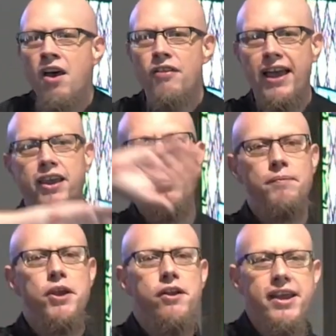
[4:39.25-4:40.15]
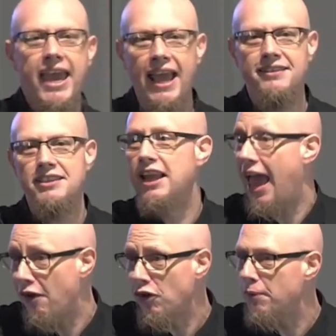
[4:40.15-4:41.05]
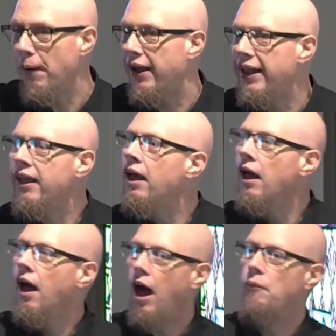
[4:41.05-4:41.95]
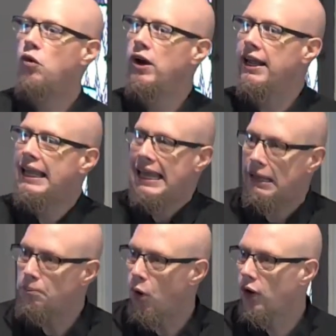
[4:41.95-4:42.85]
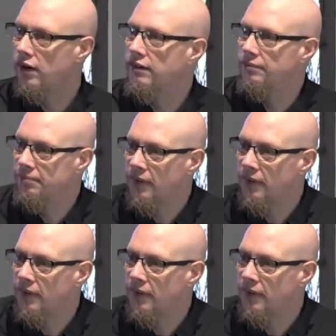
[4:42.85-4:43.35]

that communicates to everybody, I'm really important,